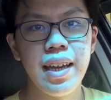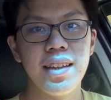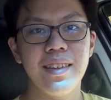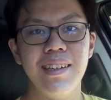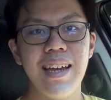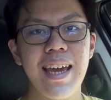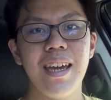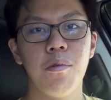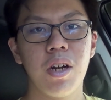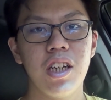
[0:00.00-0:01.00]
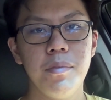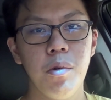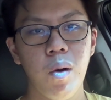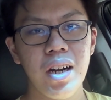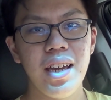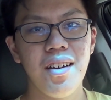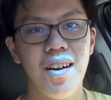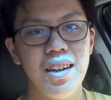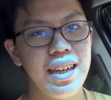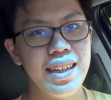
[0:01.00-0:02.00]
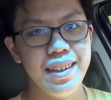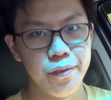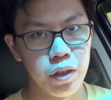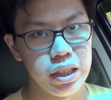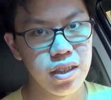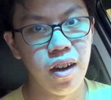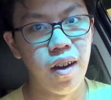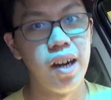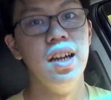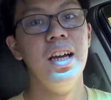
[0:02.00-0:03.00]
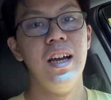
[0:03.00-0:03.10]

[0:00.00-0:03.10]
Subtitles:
and today we're going to be working on a different car.